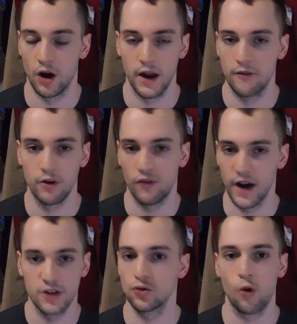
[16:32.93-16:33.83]
on every
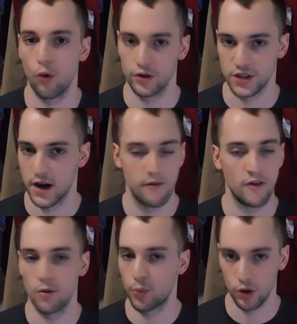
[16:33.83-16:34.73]
financial course that I've
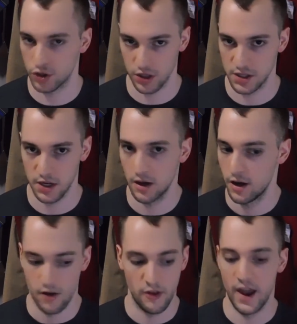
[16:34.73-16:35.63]
ever purchased,
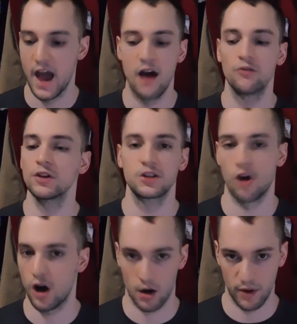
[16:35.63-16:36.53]
they heavily
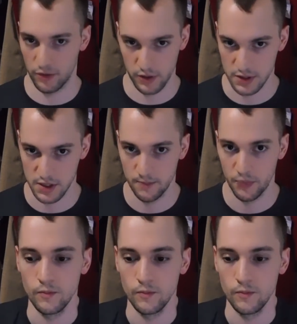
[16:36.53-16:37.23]
talk about this.